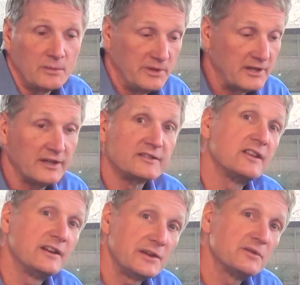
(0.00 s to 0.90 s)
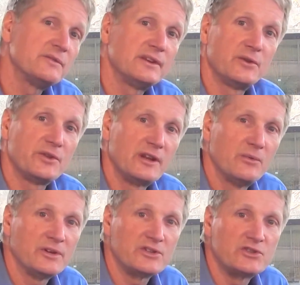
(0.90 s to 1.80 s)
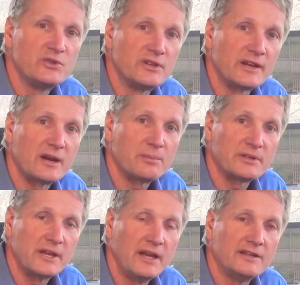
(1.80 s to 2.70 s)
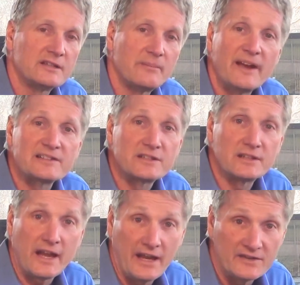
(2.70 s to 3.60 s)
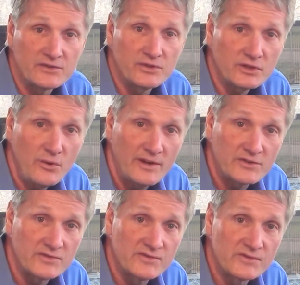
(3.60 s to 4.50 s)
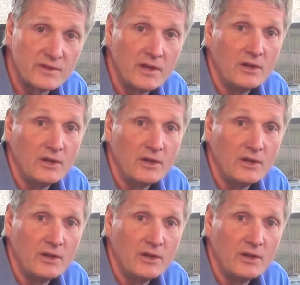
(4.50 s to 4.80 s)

because in another video that I want to shoot in a couple of days, I'm actually going to answer your questions